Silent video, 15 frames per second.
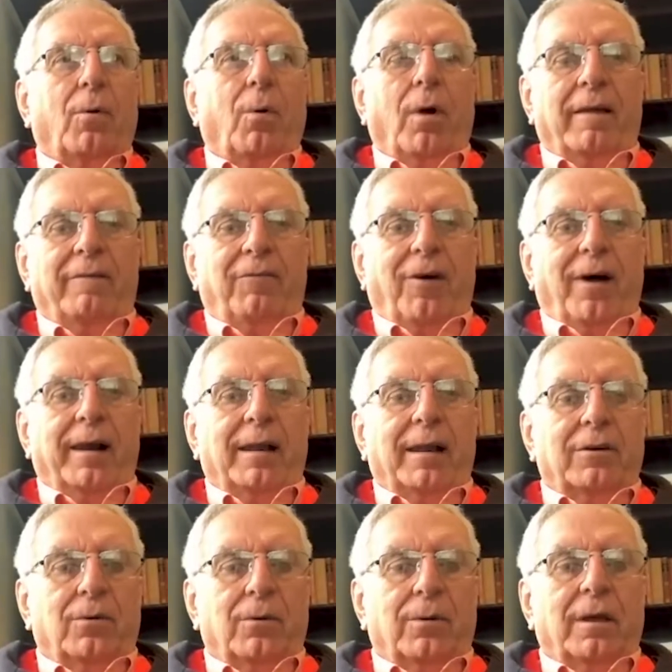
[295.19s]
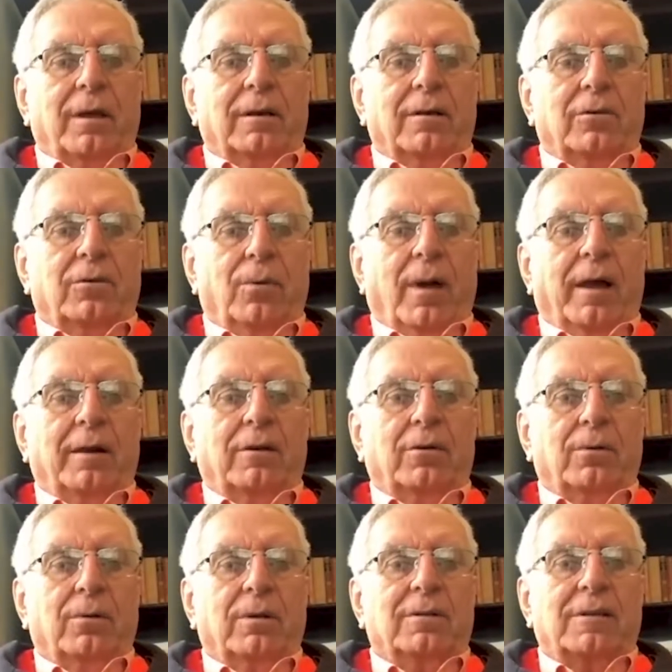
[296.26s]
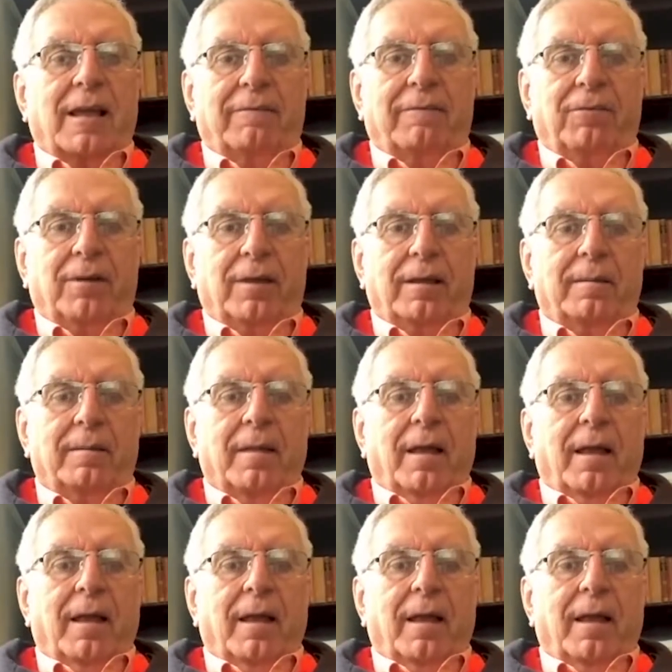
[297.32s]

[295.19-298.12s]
qualified in doing it and knew how to do it safely.